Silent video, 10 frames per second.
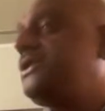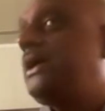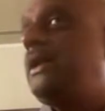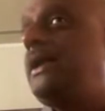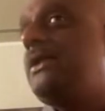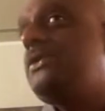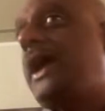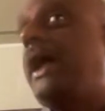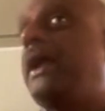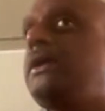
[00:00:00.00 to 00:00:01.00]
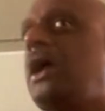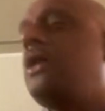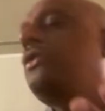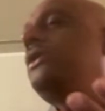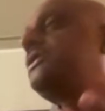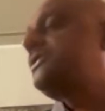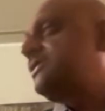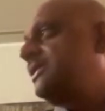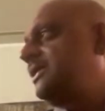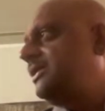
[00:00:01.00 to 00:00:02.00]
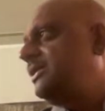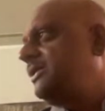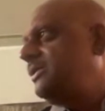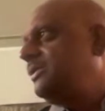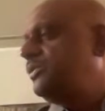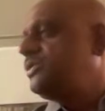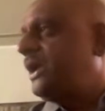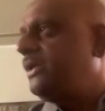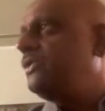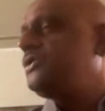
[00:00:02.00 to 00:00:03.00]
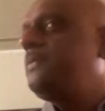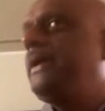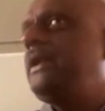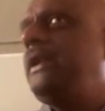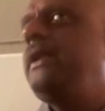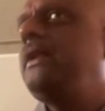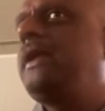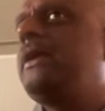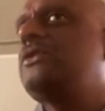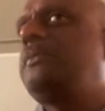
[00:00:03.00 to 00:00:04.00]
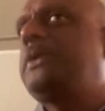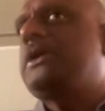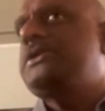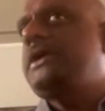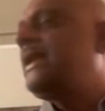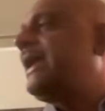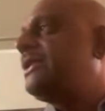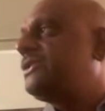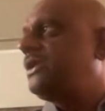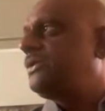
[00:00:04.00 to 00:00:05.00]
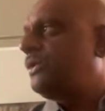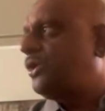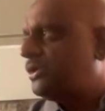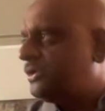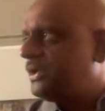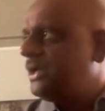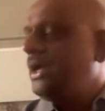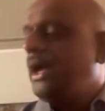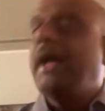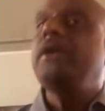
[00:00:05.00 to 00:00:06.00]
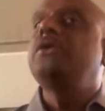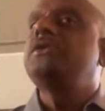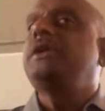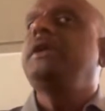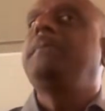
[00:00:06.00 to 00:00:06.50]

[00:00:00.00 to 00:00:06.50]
the GnRH antagonists, which are used mainly in case of prostate cancer to cause androgen